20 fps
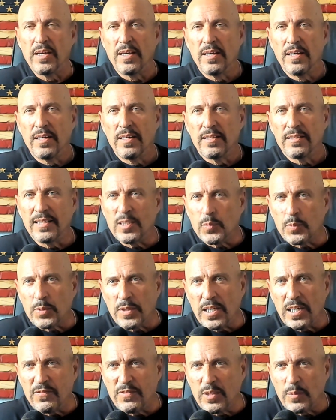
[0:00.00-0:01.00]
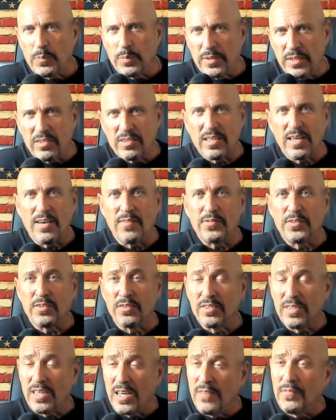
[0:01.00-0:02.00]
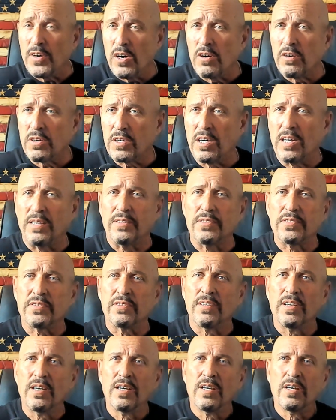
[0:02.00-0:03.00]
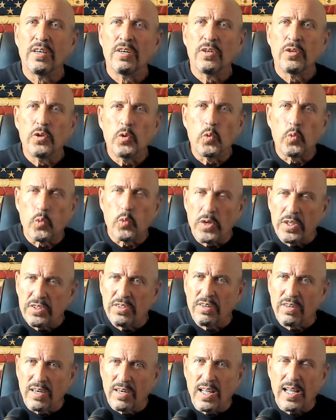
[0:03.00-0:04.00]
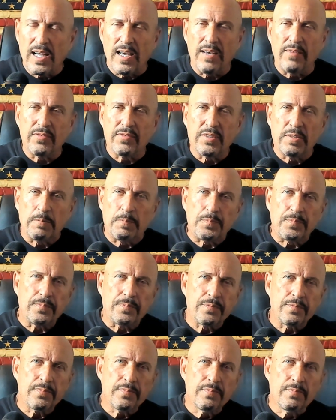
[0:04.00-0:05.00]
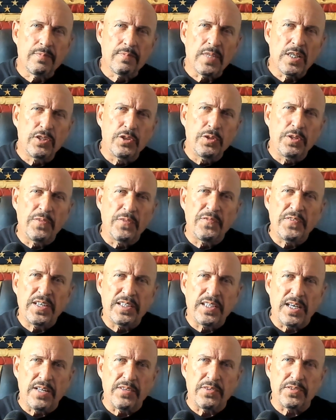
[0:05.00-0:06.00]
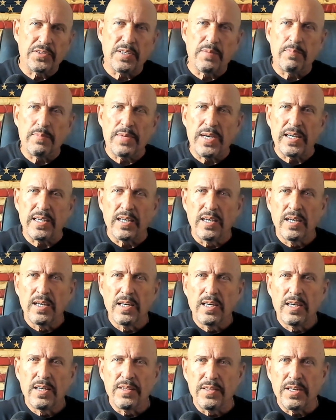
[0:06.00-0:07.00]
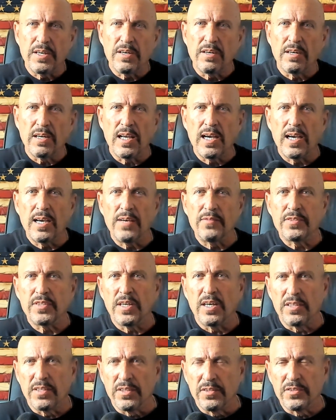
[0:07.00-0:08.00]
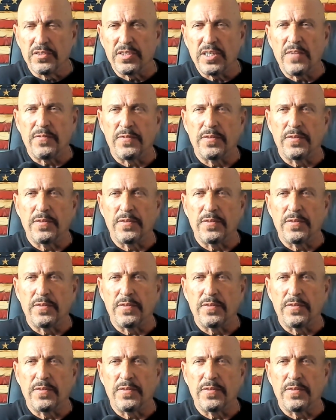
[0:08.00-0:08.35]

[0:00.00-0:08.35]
Let's pray for the police officers of all colors who risk their lives to defend others and make their lives a little safer.